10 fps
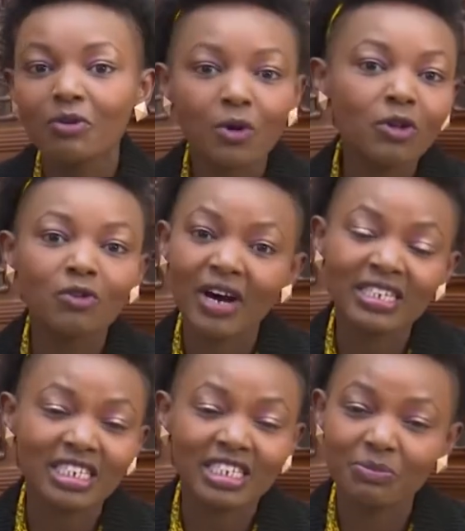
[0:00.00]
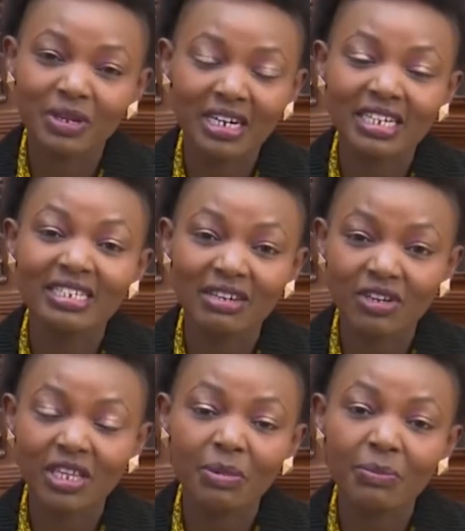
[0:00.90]
All of us experience
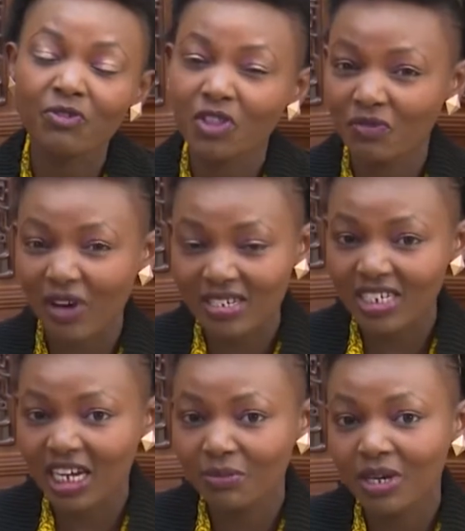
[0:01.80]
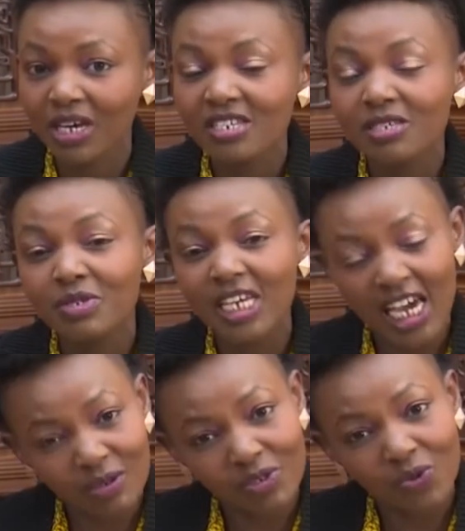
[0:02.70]
leaving the baby for the first time.
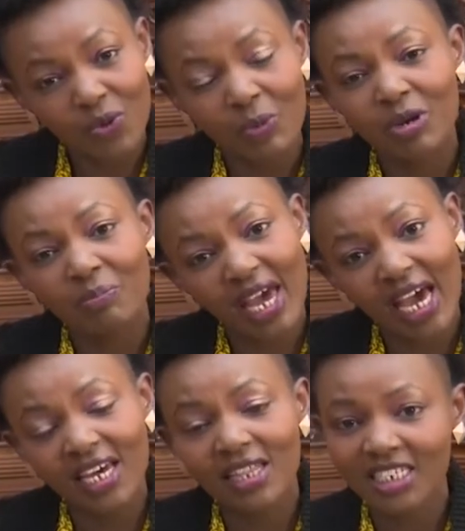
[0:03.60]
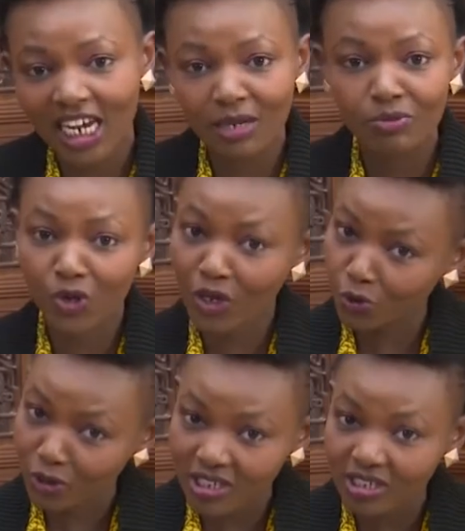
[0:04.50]
Sometimes we are prepared, other times we are
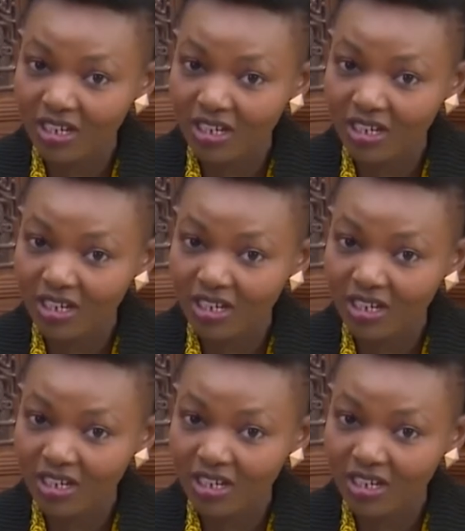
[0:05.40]
not.